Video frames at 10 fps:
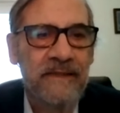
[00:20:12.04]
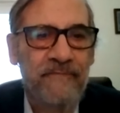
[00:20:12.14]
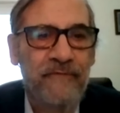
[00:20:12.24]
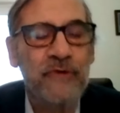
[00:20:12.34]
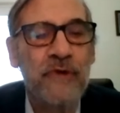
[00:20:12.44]

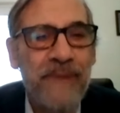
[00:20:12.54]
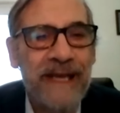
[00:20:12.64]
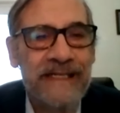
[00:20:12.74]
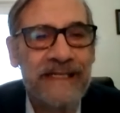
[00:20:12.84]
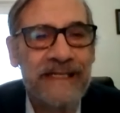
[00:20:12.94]
future
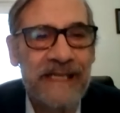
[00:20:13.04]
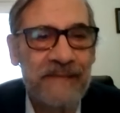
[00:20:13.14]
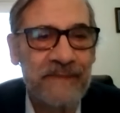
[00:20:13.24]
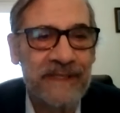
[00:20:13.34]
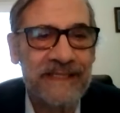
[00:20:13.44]

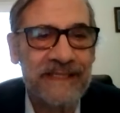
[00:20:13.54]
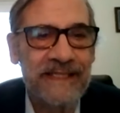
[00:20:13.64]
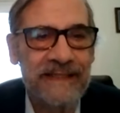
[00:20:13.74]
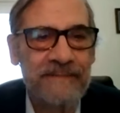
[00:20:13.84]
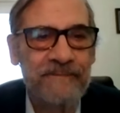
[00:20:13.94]
pandemics
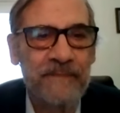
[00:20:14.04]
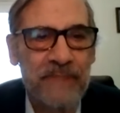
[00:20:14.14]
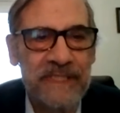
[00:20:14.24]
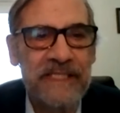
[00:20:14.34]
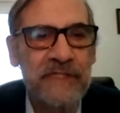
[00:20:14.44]
and
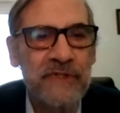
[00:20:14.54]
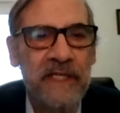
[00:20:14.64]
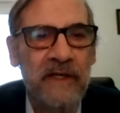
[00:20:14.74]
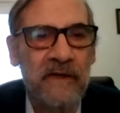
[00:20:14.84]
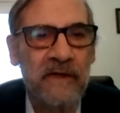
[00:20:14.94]

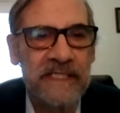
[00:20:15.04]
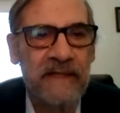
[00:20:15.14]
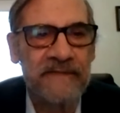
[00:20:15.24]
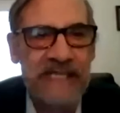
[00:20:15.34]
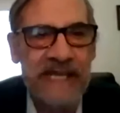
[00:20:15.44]
positioning
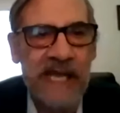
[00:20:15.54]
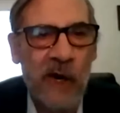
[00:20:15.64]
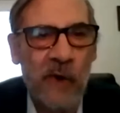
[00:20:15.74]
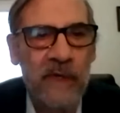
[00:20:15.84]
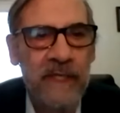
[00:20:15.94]
ourselves
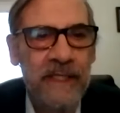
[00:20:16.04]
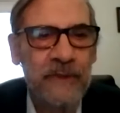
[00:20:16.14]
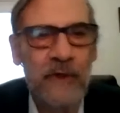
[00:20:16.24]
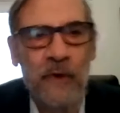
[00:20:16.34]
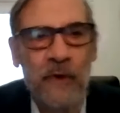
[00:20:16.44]
now,
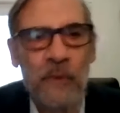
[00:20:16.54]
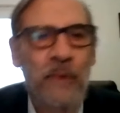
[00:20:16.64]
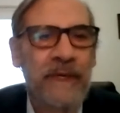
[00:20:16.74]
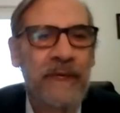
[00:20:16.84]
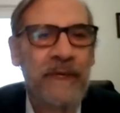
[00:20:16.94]
not when
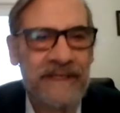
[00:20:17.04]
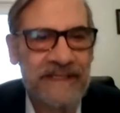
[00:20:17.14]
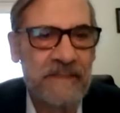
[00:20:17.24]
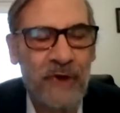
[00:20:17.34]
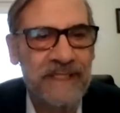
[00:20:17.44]
it's
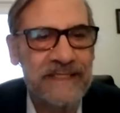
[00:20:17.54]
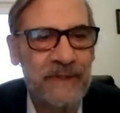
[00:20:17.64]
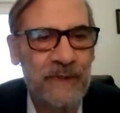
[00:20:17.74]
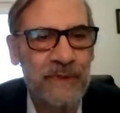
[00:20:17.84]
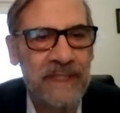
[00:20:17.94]
upon us,
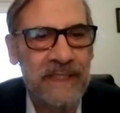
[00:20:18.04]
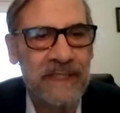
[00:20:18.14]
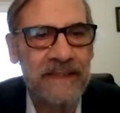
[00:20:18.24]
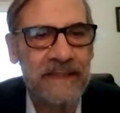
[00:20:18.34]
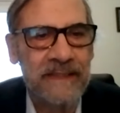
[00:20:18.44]

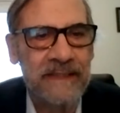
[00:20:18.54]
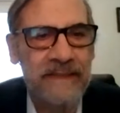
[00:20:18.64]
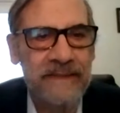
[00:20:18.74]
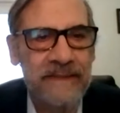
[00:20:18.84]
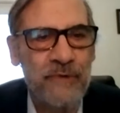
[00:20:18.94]

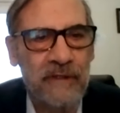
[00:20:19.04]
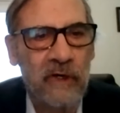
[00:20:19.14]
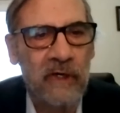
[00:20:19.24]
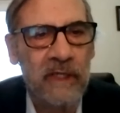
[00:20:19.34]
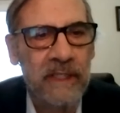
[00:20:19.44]
tooth and
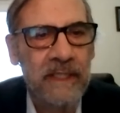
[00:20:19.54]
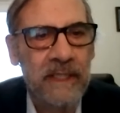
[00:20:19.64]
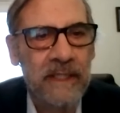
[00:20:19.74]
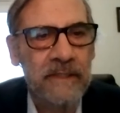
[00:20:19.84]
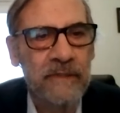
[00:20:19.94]
claw,
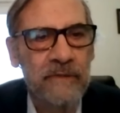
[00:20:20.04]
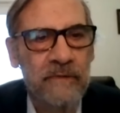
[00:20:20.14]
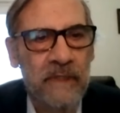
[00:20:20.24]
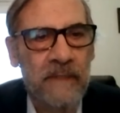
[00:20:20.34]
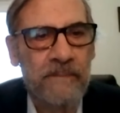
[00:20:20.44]

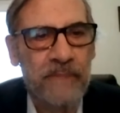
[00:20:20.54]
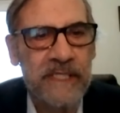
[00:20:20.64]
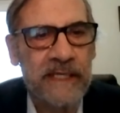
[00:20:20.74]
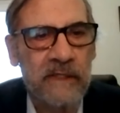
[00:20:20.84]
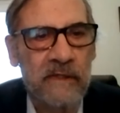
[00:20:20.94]
to
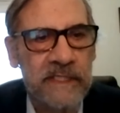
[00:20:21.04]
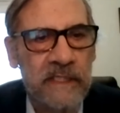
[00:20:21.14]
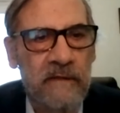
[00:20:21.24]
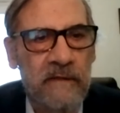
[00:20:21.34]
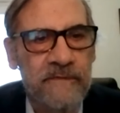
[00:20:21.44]
protect
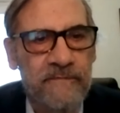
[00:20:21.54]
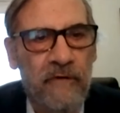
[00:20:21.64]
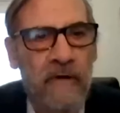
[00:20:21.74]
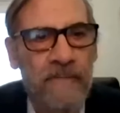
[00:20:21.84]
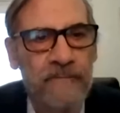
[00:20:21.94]
ourselves
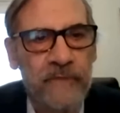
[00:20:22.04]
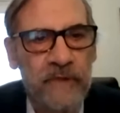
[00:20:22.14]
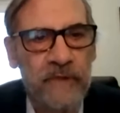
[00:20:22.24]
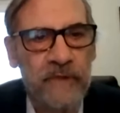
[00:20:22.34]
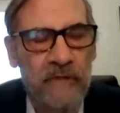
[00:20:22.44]
from
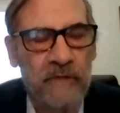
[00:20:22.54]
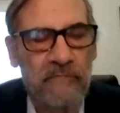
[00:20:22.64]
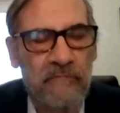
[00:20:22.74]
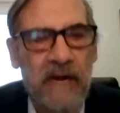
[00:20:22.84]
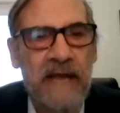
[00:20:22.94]
the
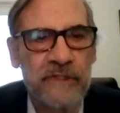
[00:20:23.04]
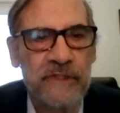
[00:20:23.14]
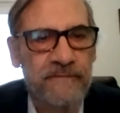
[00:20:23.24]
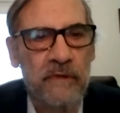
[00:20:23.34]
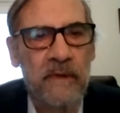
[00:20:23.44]
ravages of
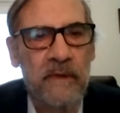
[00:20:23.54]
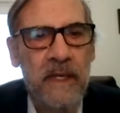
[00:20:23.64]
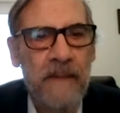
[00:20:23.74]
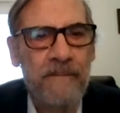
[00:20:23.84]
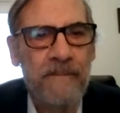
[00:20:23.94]
future
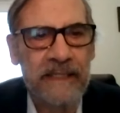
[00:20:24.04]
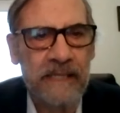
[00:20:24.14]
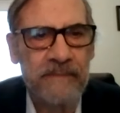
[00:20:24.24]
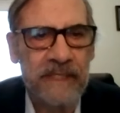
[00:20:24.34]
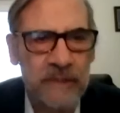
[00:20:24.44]

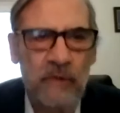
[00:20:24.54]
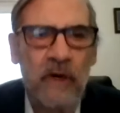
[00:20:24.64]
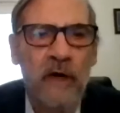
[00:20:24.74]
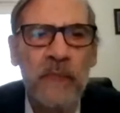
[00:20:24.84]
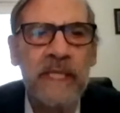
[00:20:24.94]
pandemics.
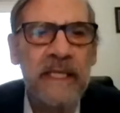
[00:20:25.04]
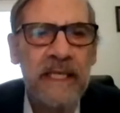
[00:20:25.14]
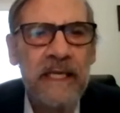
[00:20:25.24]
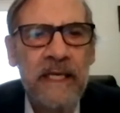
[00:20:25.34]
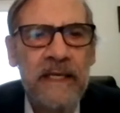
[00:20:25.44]
So are we,
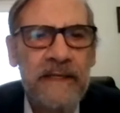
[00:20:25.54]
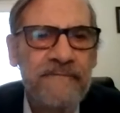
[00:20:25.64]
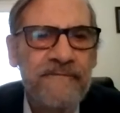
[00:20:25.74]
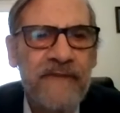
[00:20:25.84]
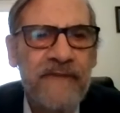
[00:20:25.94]

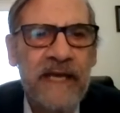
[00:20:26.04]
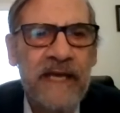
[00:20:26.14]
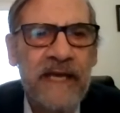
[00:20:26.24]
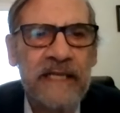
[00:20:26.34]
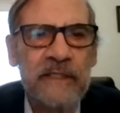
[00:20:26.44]
in fact,
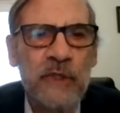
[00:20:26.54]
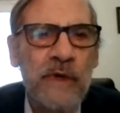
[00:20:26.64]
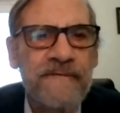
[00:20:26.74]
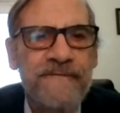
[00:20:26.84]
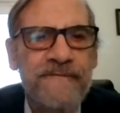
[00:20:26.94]
going
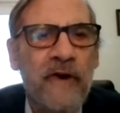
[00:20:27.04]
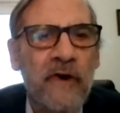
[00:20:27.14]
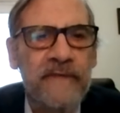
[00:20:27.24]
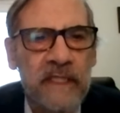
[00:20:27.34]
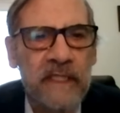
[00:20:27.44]
far enough
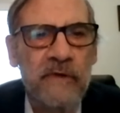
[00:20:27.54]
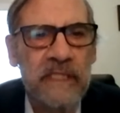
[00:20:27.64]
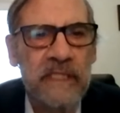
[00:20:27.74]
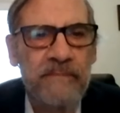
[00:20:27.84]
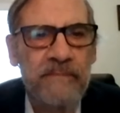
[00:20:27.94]
in the current
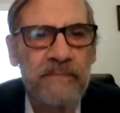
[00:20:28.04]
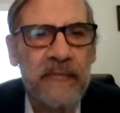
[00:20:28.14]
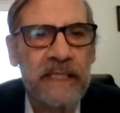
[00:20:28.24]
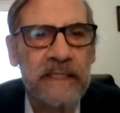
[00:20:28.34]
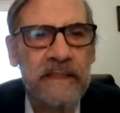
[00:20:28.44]

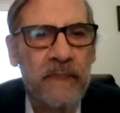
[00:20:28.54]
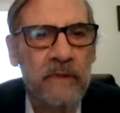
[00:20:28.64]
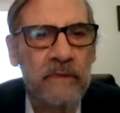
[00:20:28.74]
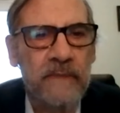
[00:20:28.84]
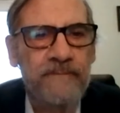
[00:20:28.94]
debate
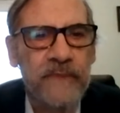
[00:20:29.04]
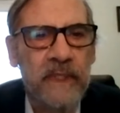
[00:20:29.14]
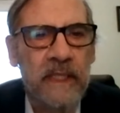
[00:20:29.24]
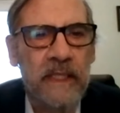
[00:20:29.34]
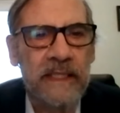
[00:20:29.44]
about
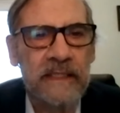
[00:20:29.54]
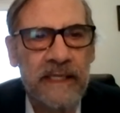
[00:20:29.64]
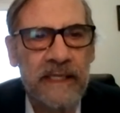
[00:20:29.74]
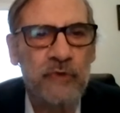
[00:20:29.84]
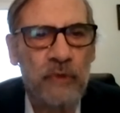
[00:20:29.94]

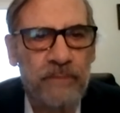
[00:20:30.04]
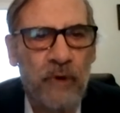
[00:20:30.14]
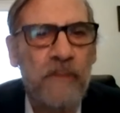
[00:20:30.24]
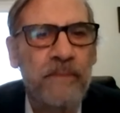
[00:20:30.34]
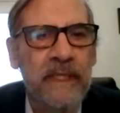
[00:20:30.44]
intellectual
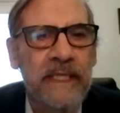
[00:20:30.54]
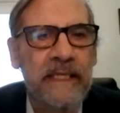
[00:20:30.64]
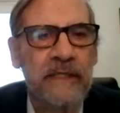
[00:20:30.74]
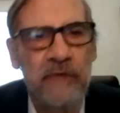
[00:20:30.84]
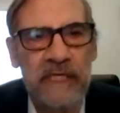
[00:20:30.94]

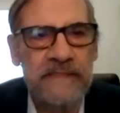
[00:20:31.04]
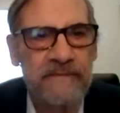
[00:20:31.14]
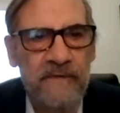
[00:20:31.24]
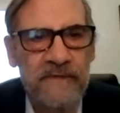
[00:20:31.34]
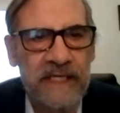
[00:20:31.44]
property and
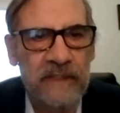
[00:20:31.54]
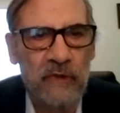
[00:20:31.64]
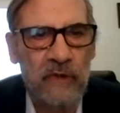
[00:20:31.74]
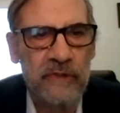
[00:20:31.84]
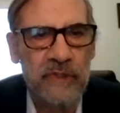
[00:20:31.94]
transfer of
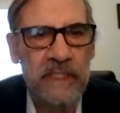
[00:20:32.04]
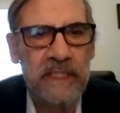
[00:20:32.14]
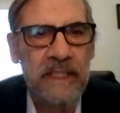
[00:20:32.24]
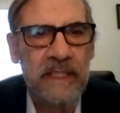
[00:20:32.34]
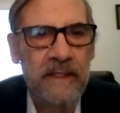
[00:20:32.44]

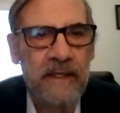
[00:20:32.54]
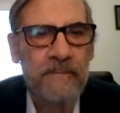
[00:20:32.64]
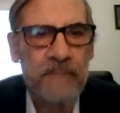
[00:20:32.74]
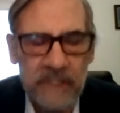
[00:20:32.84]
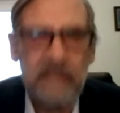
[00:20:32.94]
technology,
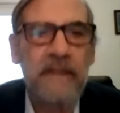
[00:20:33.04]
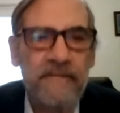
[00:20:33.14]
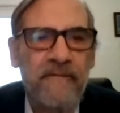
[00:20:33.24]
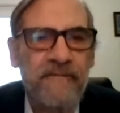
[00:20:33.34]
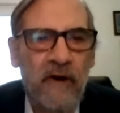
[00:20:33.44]
particularly
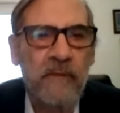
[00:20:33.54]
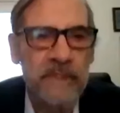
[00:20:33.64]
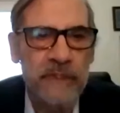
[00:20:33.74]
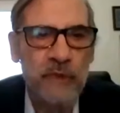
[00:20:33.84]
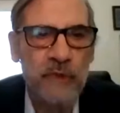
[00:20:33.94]
for
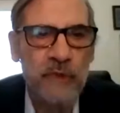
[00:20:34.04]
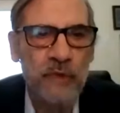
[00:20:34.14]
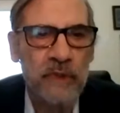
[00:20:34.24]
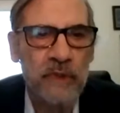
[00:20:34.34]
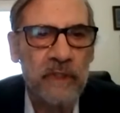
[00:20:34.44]

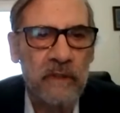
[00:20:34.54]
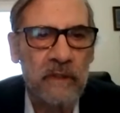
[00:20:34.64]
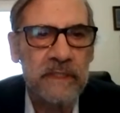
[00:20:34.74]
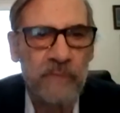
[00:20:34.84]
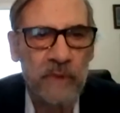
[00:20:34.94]
pharmaceuticals,
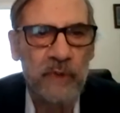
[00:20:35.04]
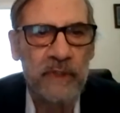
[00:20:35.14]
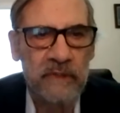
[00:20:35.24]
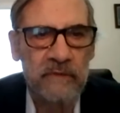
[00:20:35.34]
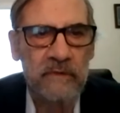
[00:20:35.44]
if we're
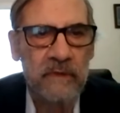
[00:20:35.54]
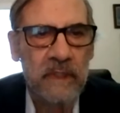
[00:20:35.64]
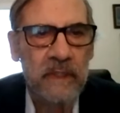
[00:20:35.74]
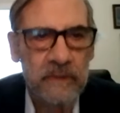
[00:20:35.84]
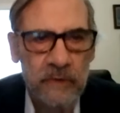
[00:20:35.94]
going to
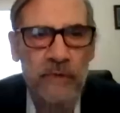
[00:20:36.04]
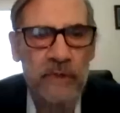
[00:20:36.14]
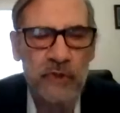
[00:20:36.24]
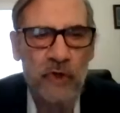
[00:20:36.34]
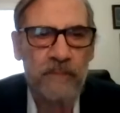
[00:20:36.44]
do
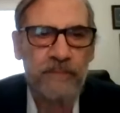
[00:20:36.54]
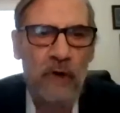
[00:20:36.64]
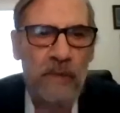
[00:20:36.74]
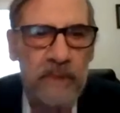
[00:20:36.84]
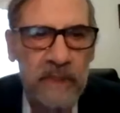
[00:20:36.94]
the job
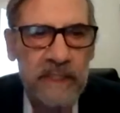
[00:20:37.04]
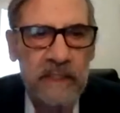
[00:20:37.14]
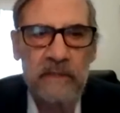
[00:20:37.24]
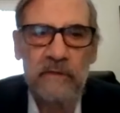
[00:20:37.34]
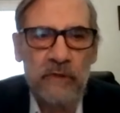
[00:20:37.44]
properly,
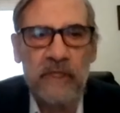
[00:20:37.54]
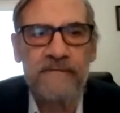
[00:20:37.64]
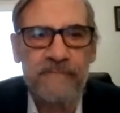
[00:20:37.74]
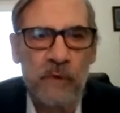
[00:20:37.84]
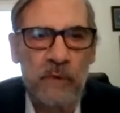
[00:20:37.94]

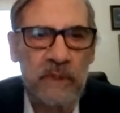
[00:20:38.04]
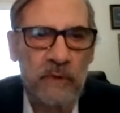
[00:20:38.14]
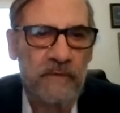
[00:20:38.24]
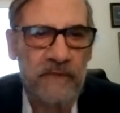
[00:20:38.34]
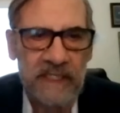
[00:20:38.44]
looking forward
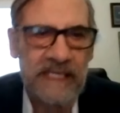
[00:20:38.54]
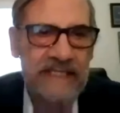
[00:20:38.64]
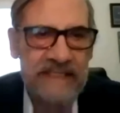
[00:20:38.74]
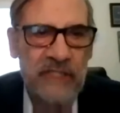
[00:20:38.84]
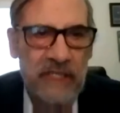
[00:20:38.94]
over the
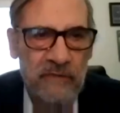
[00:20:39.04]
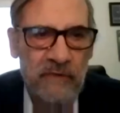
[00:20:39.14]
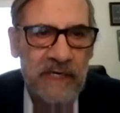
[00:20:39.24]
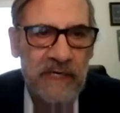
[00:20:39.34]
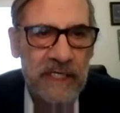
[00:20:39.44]
next
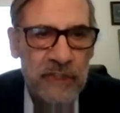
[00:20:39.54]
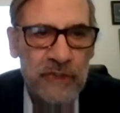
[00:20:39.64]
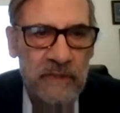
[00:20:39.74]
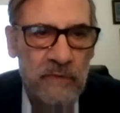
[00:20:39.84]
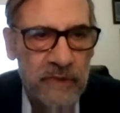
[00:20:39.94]
generation
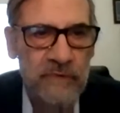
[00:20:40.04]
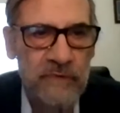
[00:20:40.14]
or two?